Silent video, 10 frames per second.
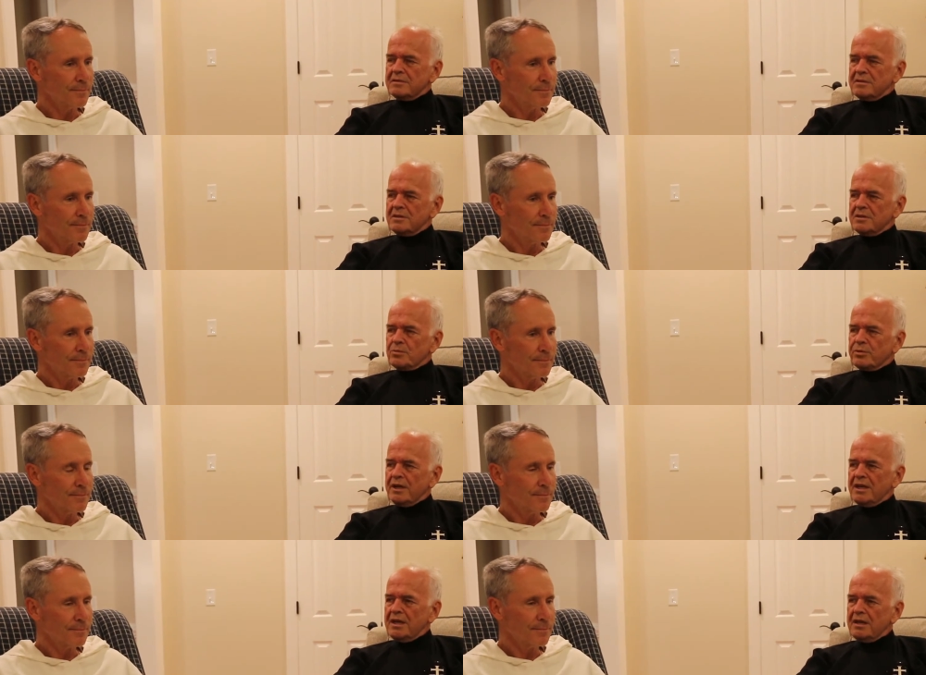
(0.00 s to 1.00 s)
Speaker 1: just
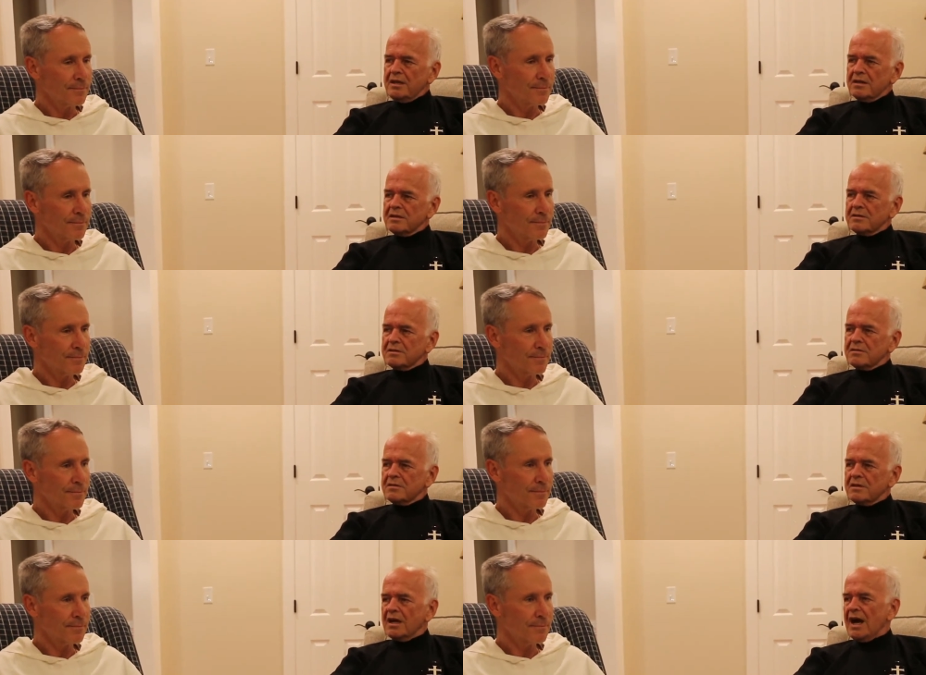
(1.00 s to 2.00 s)
bringing
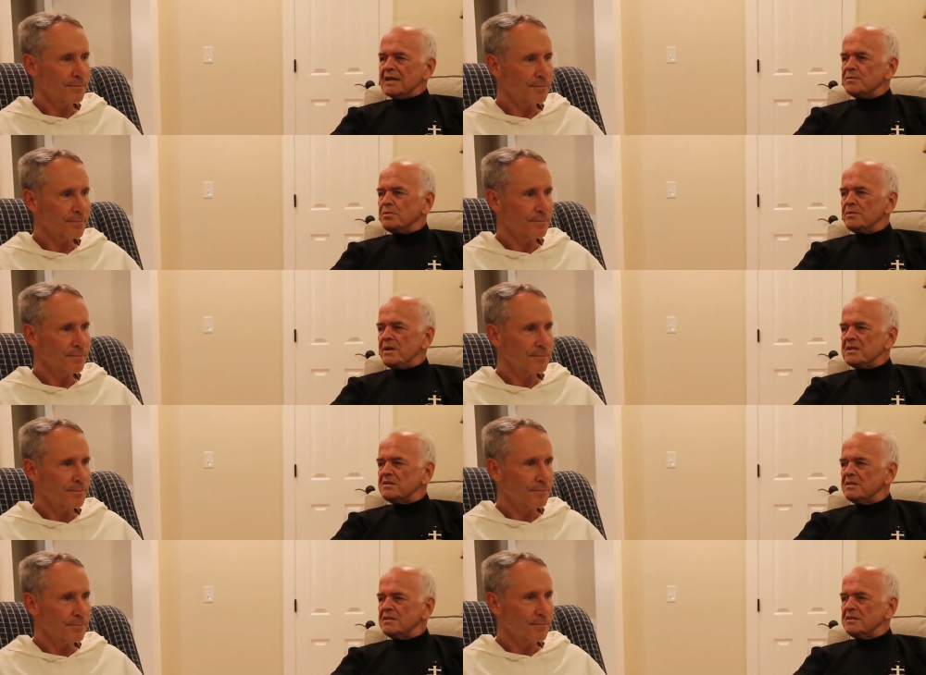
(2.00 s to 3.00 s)
the gospel
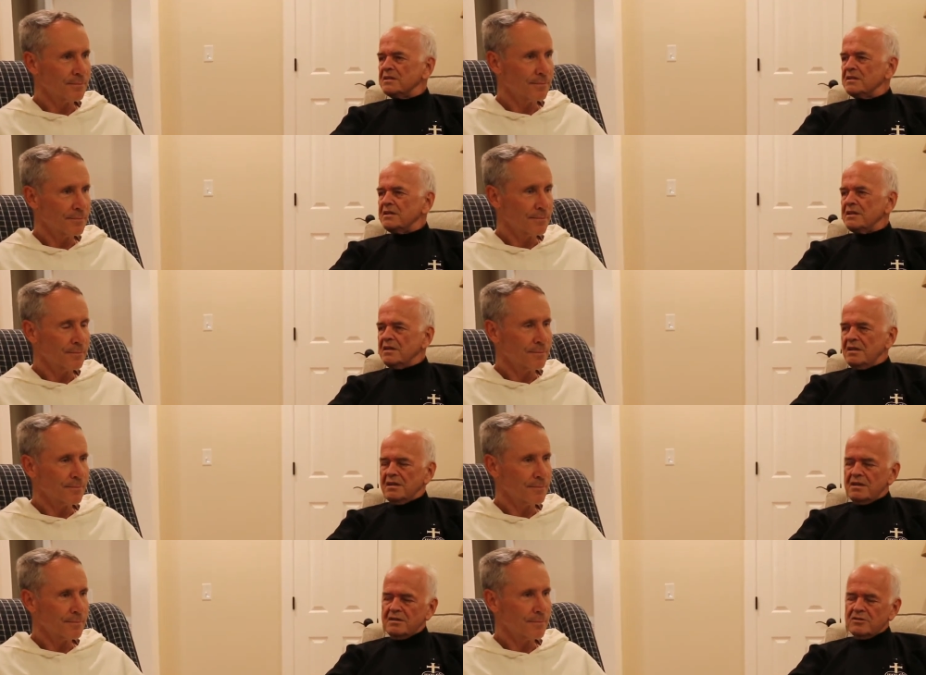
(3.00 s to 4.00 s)
message and
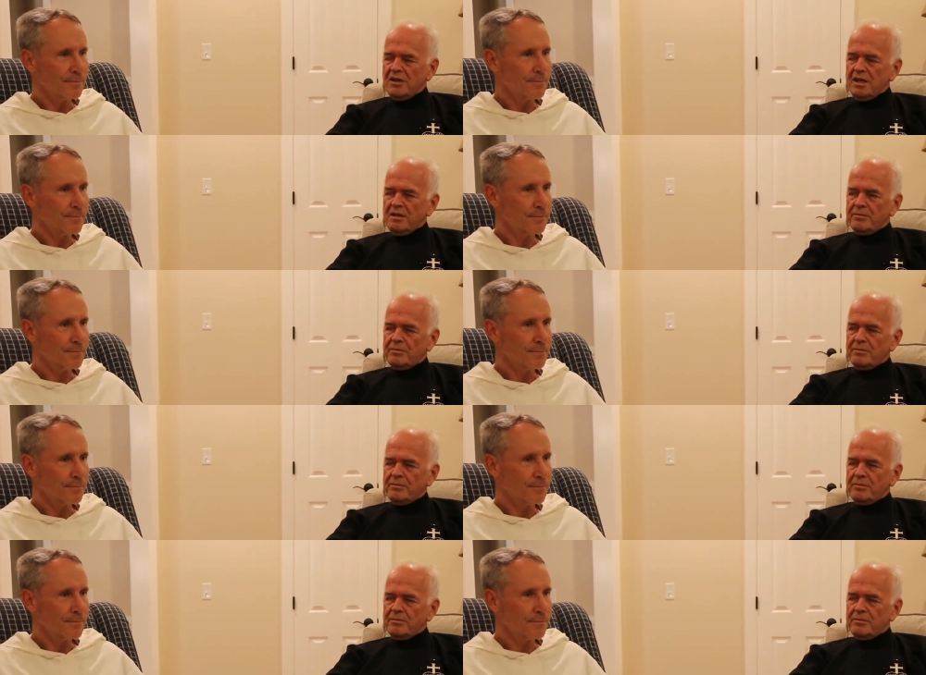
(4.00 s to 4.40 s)
and trying to